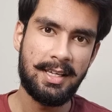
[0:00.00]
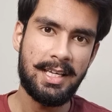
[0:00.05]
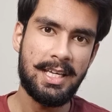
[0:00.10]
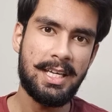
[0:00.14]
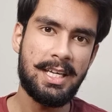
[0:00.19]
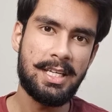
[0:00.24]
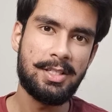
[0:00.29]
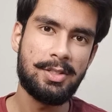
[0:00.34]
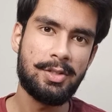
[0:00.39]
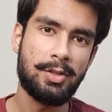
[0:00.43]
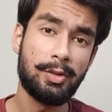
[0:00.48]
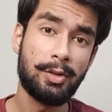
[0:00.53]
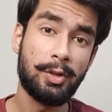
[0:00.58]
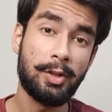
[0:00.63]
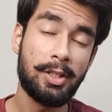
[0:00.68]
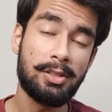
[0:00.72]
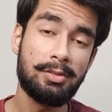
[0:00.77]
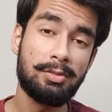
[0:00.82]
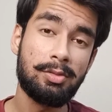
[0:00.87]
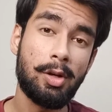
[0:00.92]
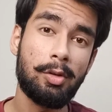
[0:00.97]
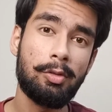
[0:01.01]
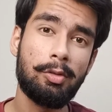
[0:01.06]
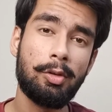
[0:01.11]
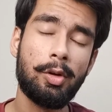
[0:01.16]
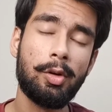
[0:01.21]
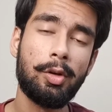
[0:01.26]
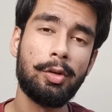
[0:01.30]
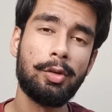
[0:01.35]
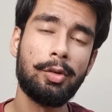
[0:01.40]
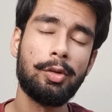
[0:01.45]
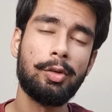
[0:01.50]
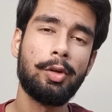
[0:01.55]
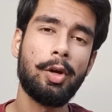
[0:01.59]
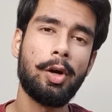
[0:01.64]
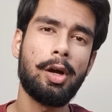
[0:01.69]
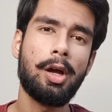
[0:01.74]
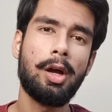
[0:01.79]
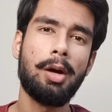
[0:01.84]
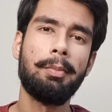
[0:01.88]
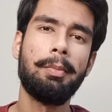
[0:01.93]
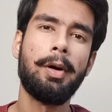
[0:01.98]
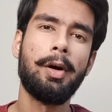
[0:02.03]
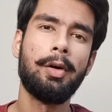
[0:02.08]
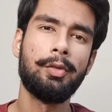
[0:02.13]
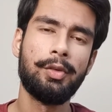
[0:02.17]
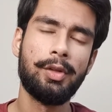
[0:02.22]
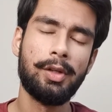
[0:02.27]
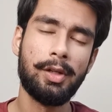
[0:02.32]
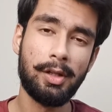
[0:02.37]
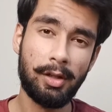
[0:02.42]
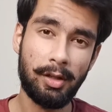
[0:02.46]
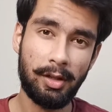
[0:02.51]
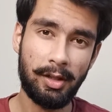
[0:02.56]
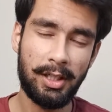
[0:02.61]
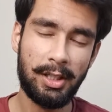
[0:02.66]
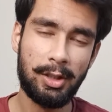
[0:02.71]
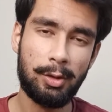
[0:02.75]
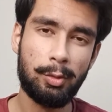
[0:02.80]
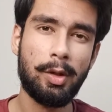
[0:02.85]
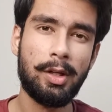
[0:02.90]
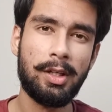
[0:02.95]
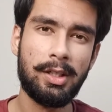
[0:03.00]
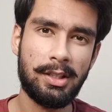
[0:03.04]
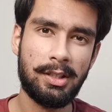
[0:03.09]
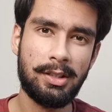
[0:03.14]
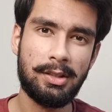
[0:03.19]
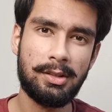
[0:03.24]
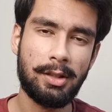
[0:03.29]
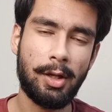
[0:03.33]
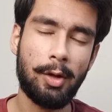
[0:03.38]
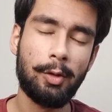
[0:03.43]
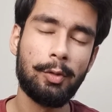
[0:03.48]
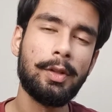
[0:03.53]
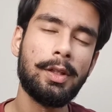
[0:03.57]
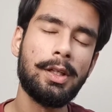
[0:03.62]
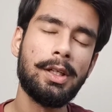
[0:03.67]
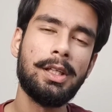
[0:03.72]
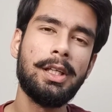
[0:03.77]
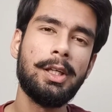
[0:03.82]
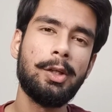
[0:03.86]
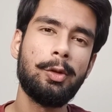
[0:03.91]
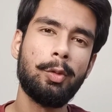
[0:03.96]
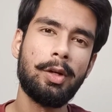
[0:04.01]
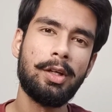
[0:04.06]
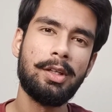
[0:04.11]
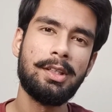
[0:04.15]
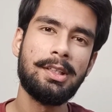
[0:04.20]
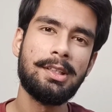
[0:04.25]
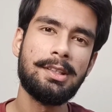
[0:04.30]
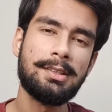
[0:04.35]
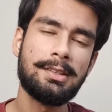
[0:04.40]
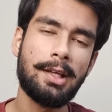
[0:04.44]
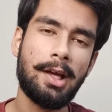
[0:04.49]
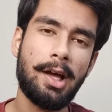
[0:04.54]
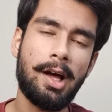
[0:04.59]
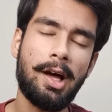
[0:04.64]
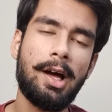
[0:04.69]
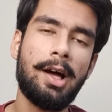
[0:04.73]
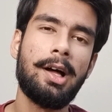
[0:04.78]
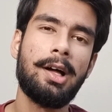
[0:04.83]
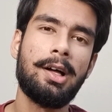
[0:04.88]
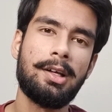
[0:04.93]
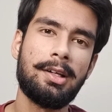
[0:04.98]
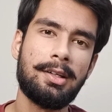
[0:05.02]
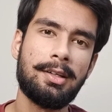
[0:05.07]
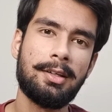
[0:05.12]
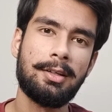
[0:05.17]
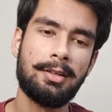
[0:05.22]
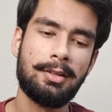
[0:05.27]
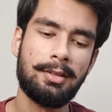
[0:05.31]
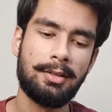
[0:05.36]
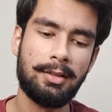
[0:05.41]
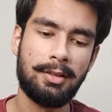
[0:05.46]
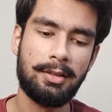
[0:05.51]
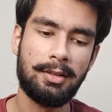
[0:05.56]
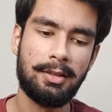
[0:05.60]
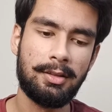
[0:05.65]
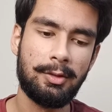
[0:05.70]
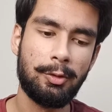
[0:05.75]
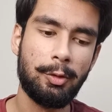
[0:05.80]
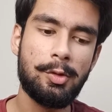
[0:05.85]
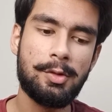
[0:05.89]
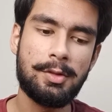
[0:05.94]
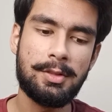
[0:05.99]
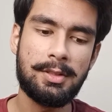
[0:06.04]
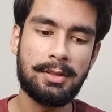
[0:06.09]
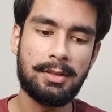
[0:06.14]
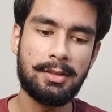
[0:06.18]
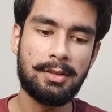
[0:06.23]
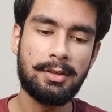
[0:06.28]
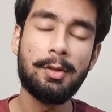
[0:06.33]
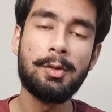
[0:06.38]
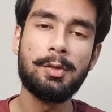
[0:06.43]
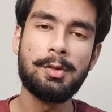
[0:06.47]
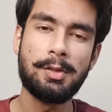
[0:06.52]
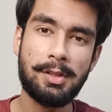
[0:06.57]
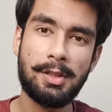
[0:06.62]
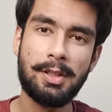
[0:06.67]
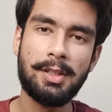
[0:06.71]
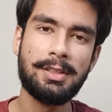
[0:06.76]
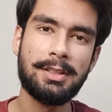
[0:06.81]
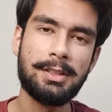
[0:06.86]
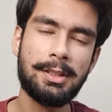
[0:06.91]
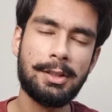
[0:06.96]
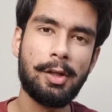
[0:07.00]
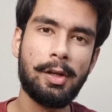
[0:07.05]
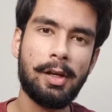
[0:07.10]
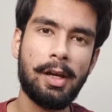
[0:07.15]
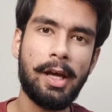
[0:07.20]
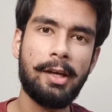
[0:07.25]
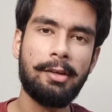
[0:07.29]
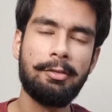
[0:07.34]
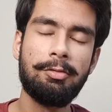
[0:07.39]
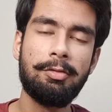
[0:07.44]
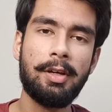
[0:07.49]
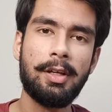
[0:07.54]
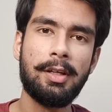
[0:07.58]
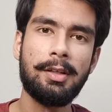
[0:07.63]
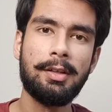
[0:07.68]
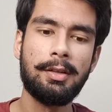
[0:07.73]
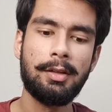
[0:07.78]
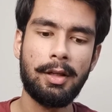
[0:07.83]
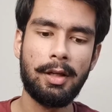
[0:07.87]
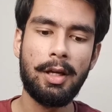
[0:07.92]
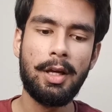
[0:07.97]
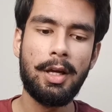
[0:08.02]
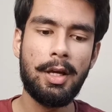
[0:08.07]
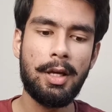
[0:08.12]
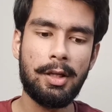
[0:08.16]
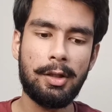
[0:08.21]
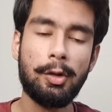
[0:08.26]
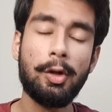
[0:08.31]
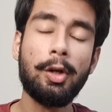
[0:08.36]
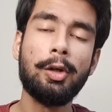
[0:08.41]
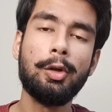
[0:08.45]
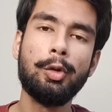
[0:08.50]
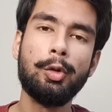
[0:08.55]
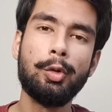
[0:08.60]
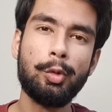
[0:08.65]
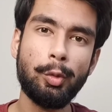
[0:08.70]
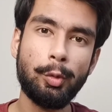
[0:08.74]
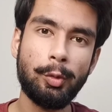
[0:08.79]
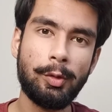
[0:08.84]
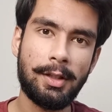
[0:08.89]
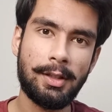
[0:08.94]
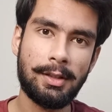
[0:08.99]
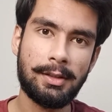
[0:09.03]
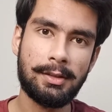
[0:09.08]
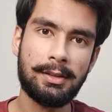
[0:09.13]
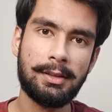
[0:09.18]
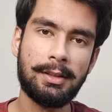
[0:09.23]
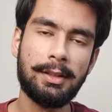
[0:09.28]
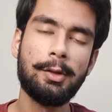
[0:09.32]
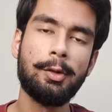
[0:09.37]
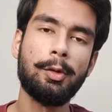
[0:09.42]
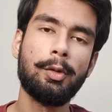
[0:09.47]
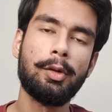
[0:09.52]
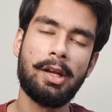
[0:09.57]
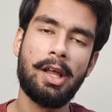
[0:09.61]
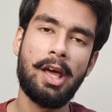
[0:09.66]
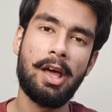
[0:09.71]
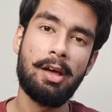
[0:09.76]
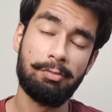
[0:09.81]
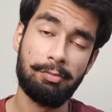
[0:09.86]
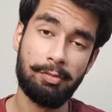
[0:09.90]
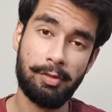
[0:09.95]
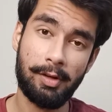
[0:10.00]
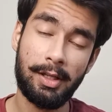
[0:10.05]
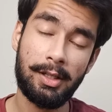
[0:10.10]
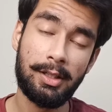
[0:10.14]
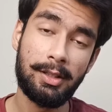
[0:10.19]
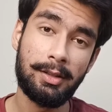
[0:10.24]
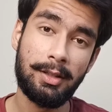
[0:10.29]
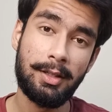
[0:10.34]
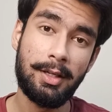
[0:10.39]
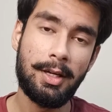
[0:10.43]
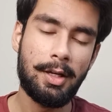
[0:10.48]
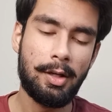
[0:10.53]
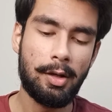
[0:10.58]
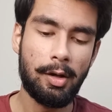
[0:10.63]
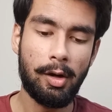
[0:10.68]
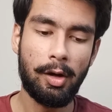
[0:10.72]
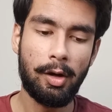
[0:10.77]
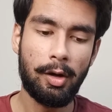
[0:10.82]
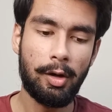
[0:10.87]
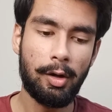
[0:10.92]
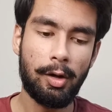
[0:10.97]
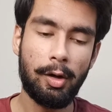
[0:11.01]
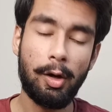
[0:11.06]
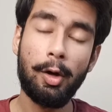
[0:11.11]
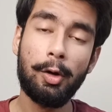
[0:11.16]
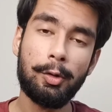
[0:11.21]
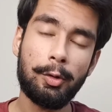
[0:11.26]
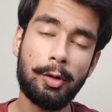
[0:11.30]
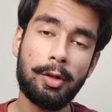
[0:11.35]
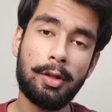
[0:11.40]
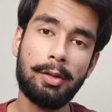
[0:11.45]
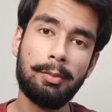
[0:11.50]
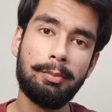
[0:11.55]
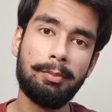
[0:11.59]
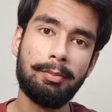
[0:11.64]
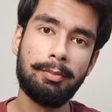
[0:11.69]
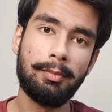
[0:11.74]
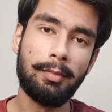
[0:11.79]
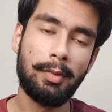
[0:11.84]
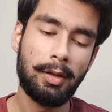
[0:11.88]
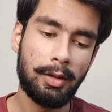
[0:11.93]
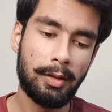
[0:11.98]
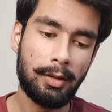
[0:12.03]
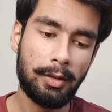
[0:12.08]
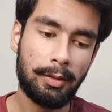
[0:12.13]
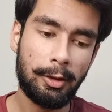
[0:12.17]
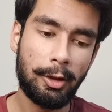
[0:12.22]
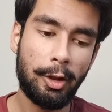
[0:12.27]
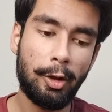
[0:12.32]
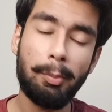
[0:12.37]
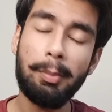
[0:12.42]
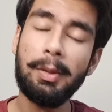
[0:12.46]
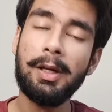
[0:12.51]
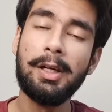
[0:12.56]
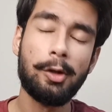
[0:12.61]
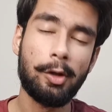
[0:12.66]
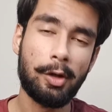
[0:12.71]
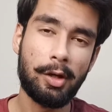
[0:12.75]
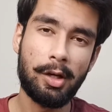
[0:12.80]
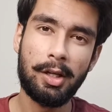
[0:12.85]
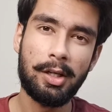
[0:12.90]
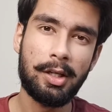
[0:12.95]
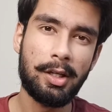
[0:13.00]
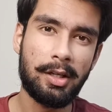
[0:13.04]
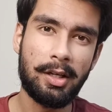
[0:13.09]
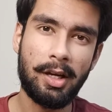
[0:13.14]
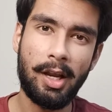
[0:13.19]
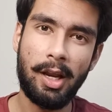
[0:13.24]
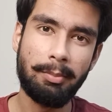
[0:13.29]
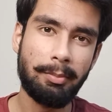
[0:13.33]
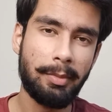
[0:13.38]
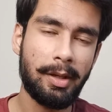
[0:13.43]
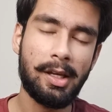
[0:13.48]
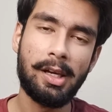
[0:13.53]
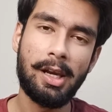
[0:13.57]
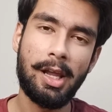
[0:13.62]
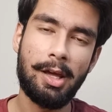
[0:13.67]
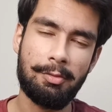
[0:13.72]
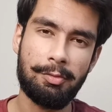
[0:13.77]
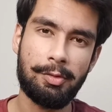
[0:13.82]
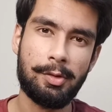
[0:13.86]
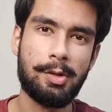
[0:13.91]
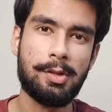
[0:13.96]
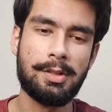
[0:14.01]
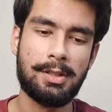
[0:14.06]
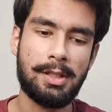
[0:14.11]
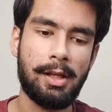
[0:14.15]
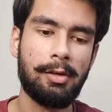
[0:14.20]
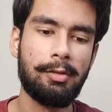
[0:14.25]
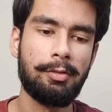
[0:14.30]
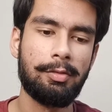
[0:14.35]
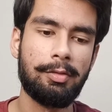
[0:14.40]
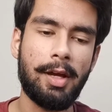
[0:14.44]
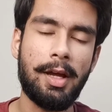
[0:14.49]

Hey, so in today's vlog, we're going to talk about the early 20s. Now, the early 20s are those those years in your life when you can do two things. Either you can have fun, uh, or you can you know build your career and make a life for yourself.